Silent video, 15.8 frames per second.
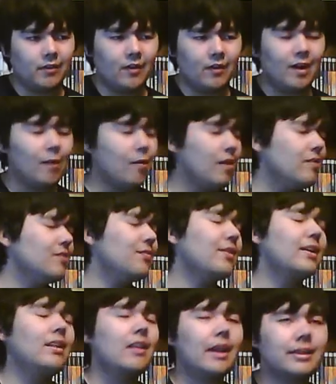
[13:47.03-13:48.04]
Well, I want one
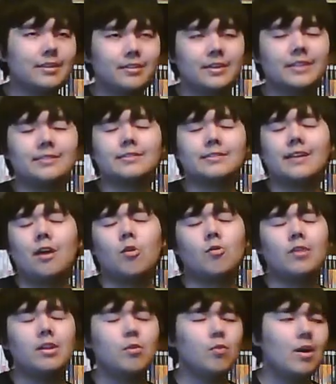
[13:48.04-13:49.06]
for collector reasons. I don't
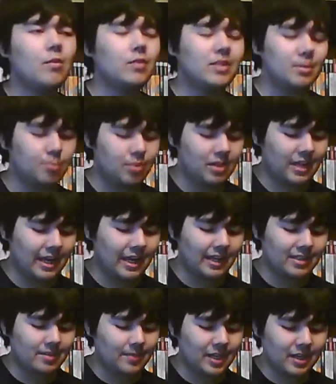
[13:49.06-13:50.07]
really want one to play
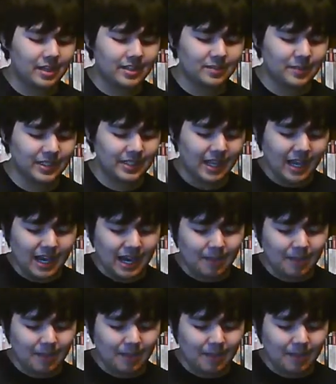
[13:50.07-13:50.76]
it, to be honest with you.